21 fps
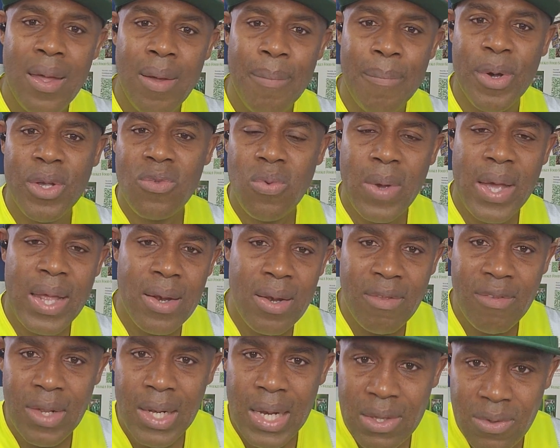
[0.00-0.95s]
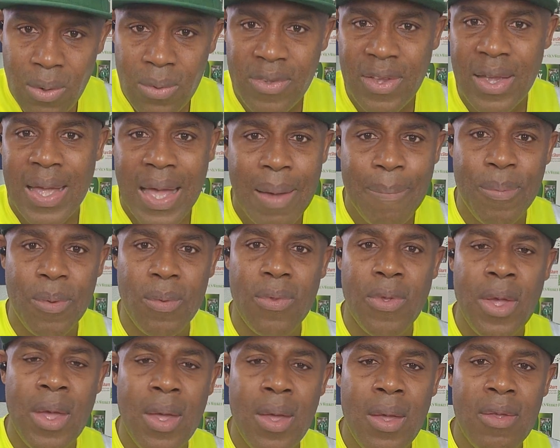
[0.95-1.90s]
But when little thing happen,
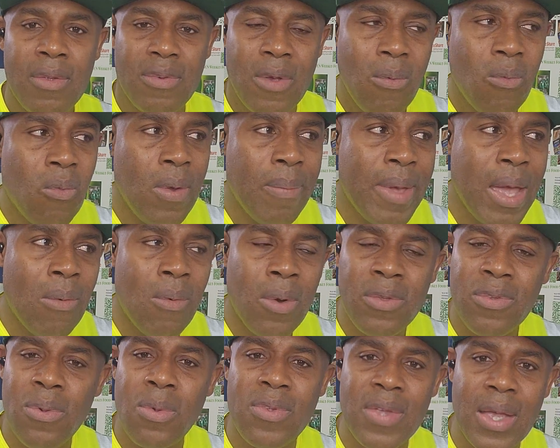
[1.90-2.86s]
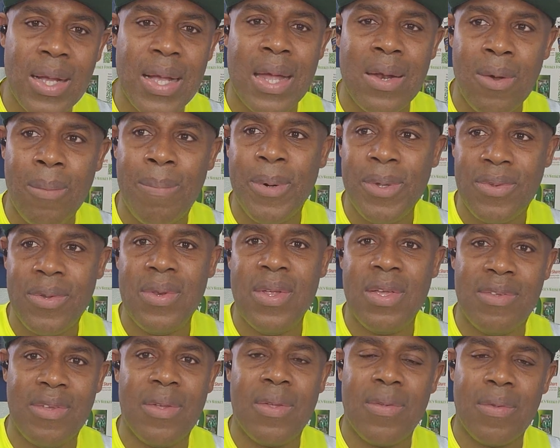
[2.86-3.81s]
some women wants to take an
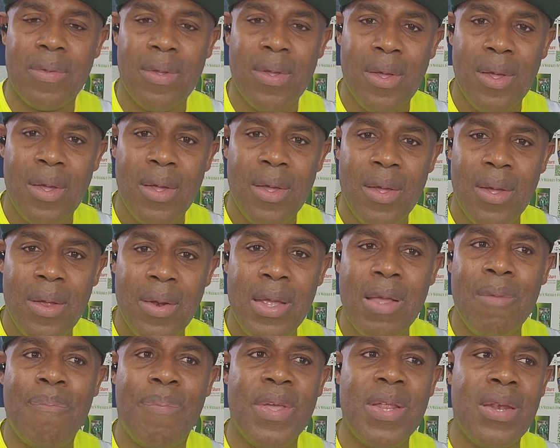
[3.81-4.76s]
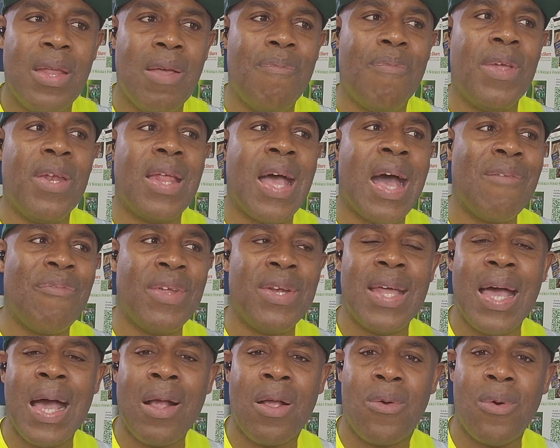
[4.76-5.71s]
opportunity. They've been
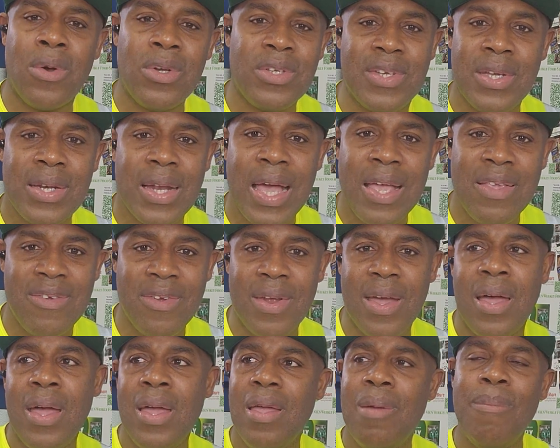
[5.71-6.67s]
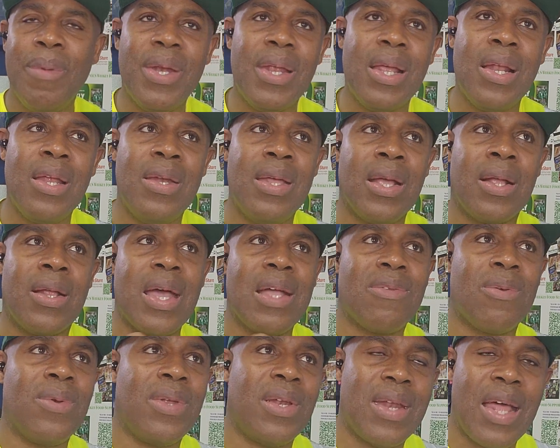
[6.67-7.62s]
having that grudge in Nigeria. Immediately they
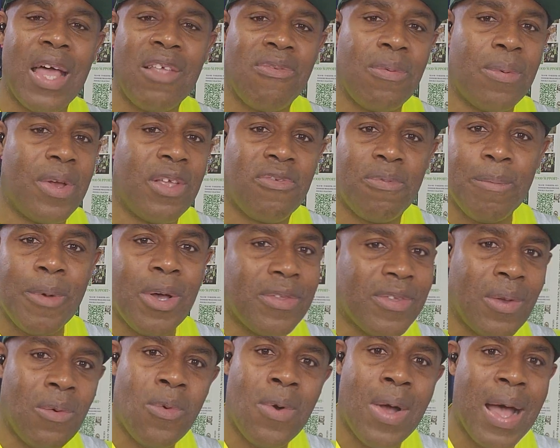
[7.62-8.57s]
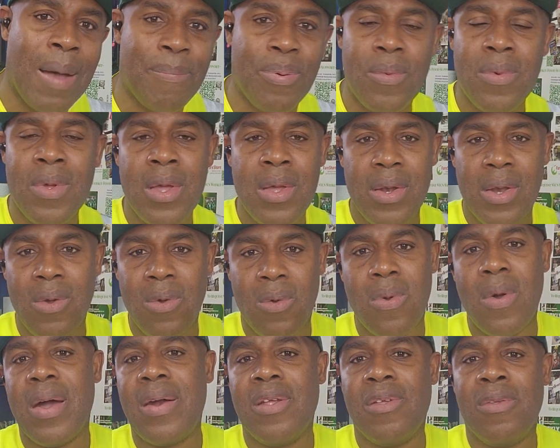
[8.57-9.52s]
get to the diaspora, small thing will happen, they will
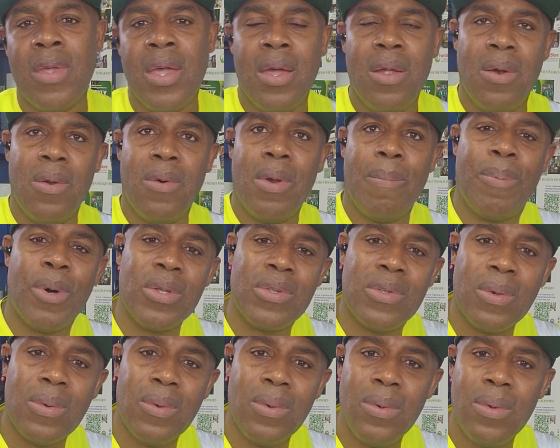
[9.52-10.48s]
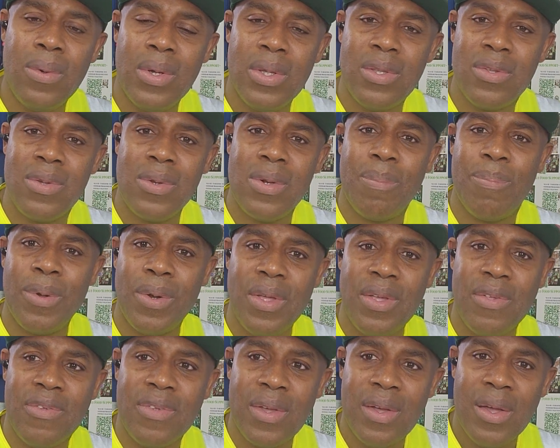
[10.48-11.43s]
go and report to the
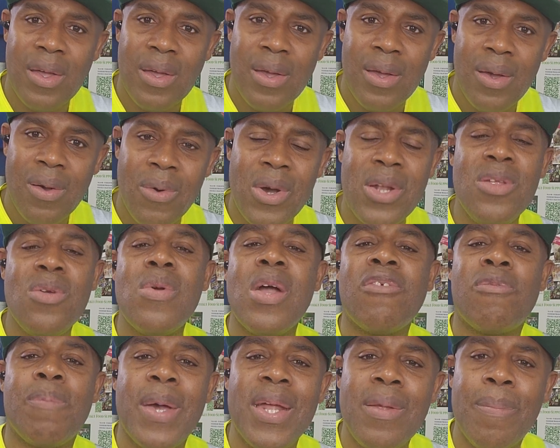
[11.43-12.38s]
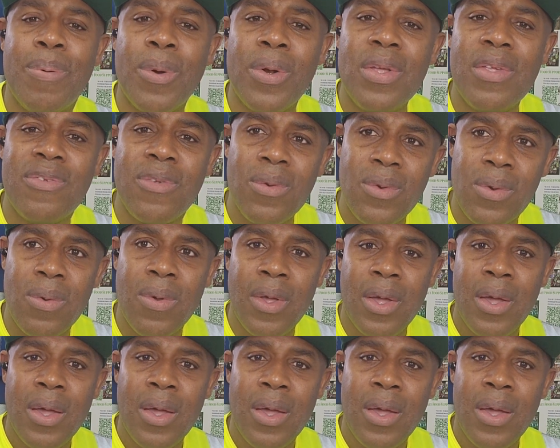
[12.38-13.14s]
police. What do you expect the police to do?